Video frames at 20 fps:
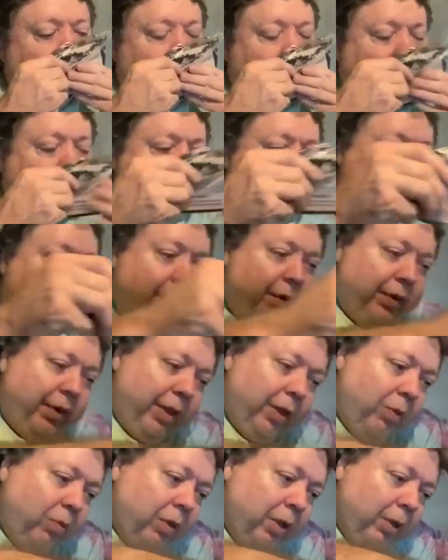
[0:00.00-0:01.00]
I don't
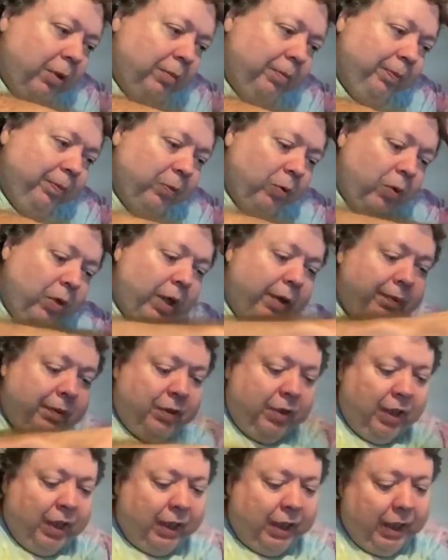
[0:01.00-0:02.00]
know. Well, we'll have to
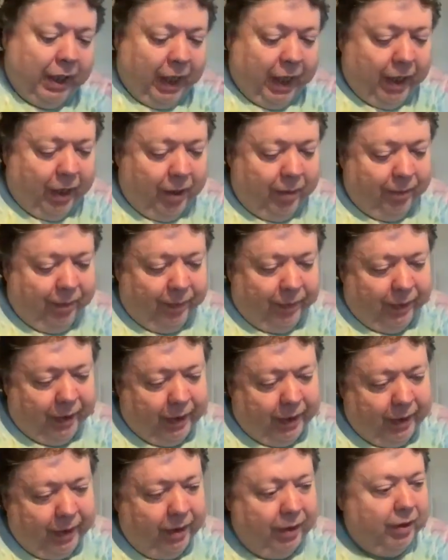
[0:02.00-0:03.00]
check it out.
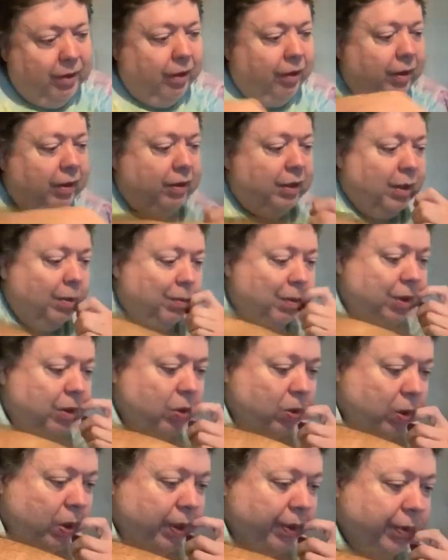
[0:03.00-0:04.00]
So he sent me
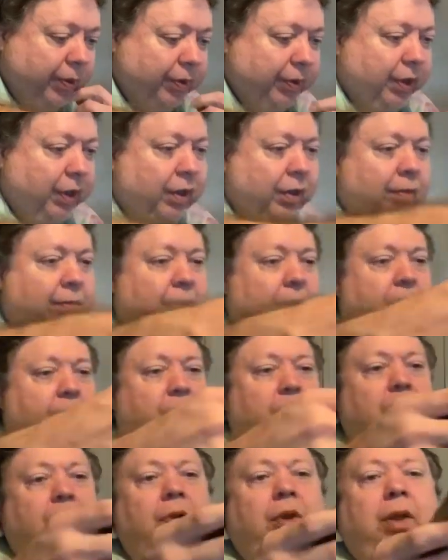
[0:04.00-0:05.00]
2 others here. Might as well